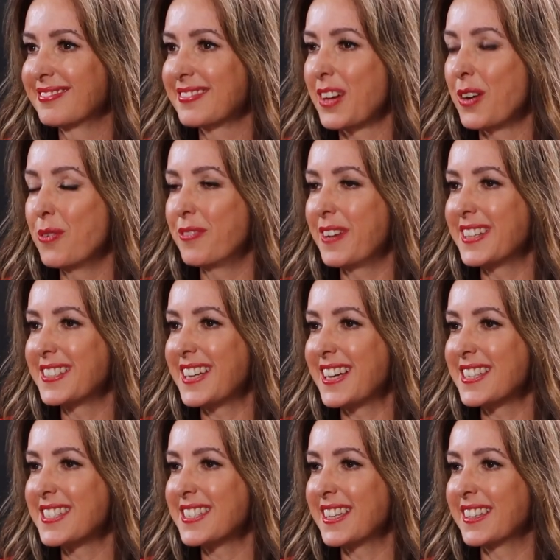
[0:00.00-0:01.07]
Oh,
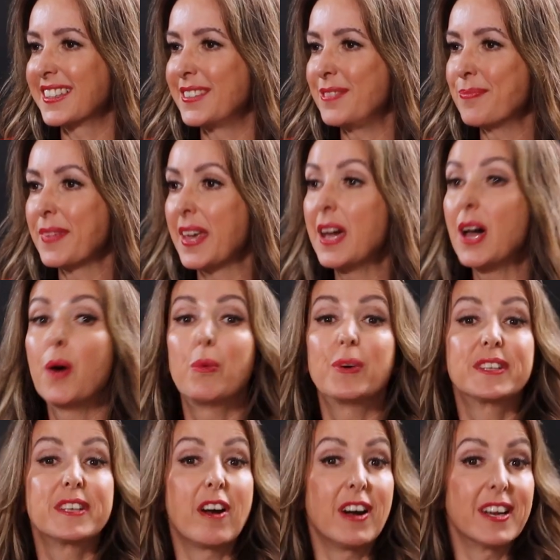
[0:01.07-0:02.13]
fantastic.
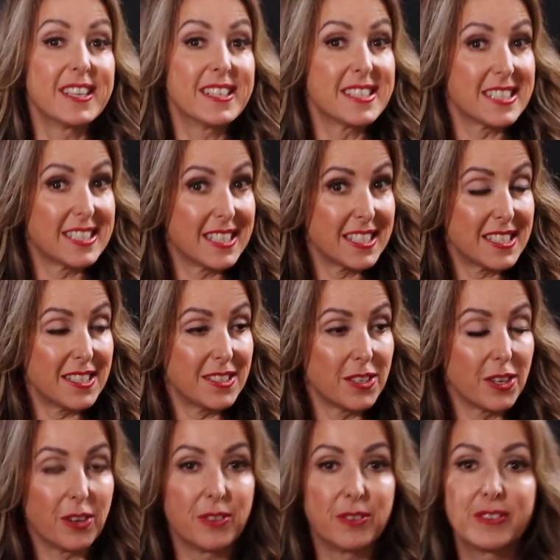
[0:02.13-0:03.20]
What the audience doesn't
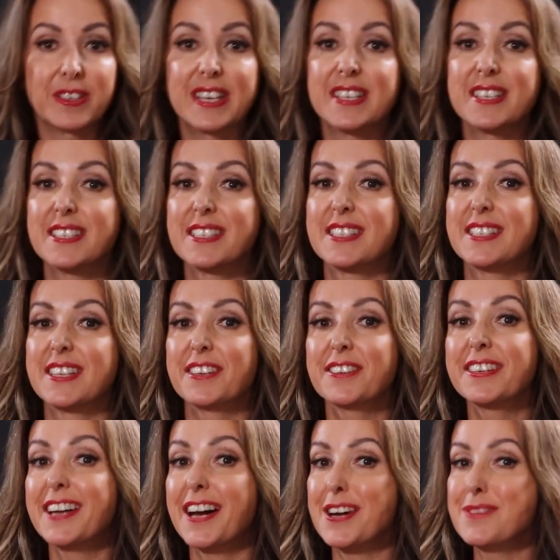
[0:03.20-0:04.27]
know is Sarah
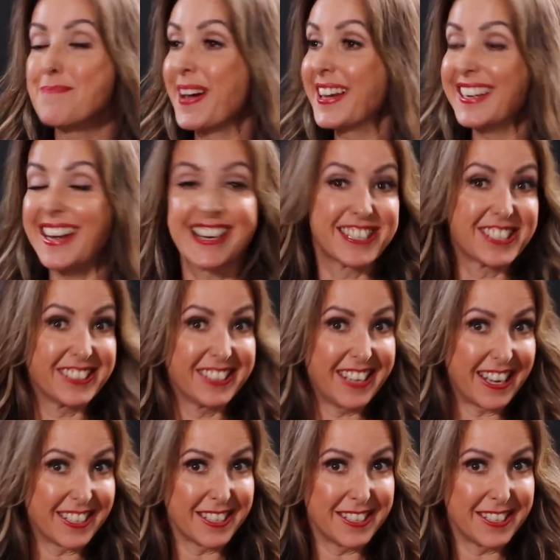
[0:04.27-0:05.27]
and I met actually at a